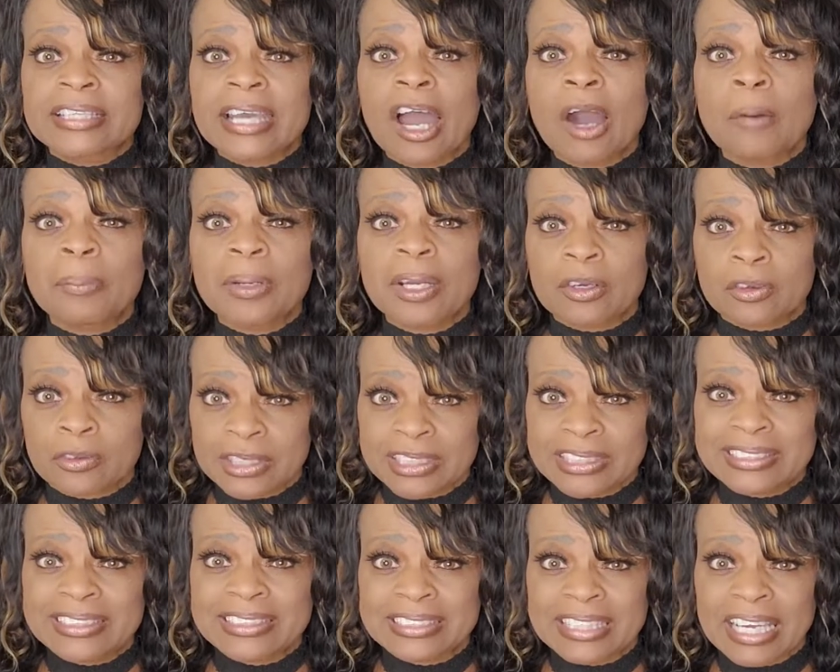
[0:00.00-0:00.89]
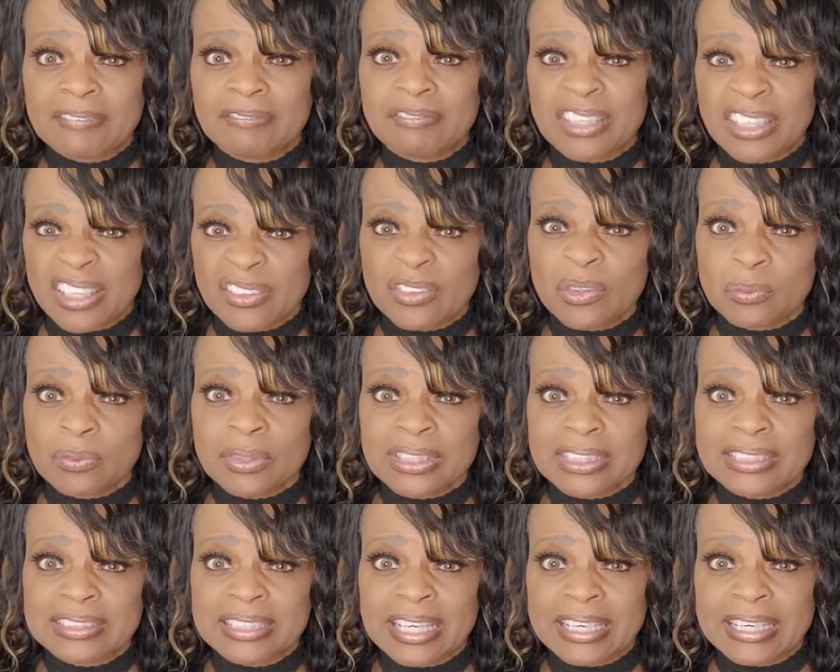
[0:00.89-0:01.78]
to help increase the safety in the
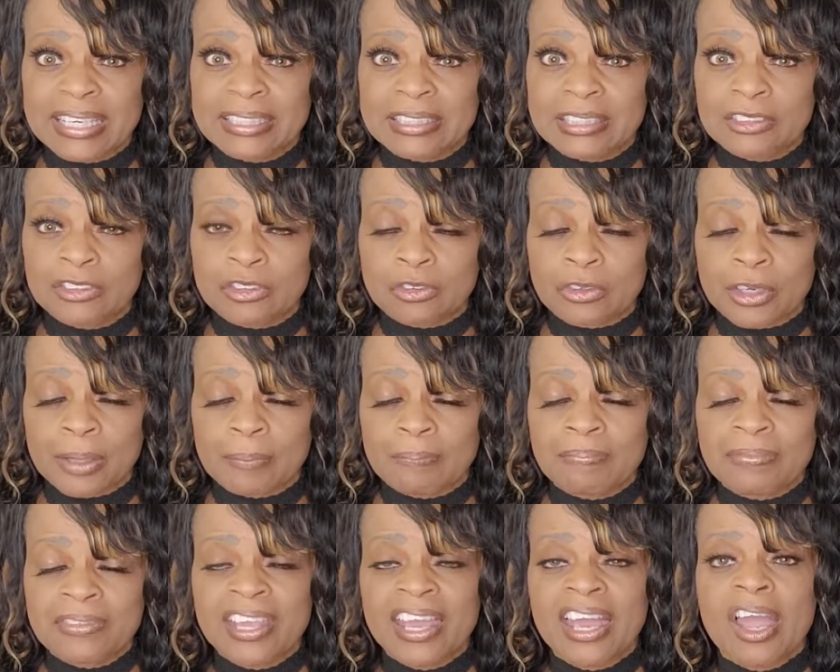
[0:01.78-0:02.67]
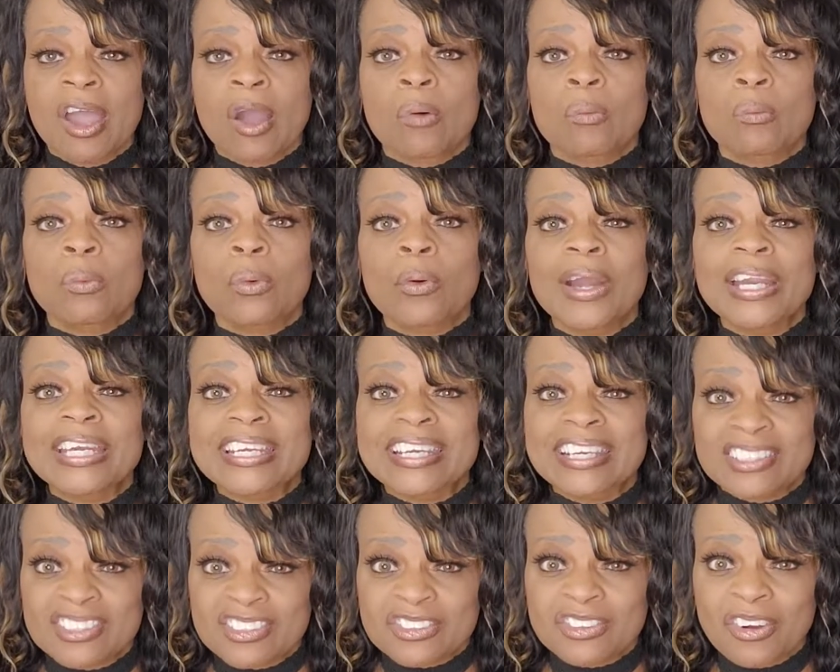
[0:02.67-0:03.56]
real estate industry. We're going to
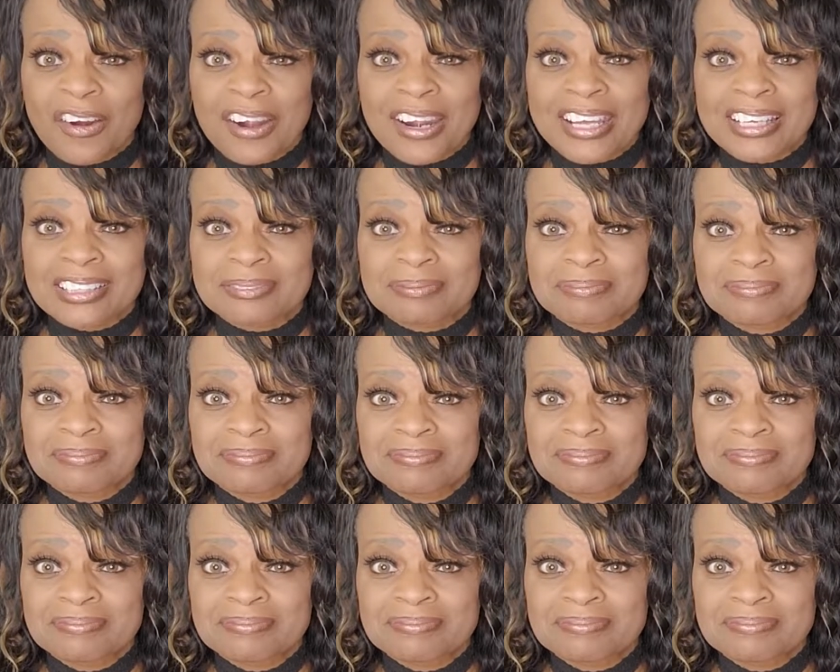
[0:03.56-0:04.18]
get started.